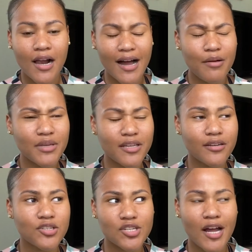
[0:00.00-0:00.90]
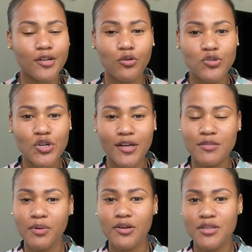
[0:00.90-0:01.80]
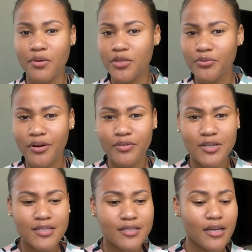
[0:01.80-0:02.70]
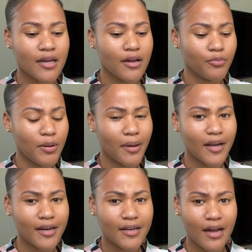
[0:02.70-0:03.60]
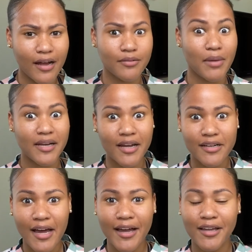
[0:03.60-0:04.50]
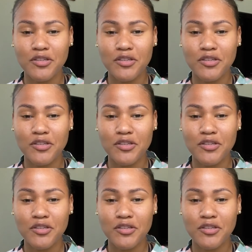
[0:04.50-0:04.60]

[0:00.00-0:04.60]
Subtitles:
I mean, she had no choice because there were three of us when my dad died.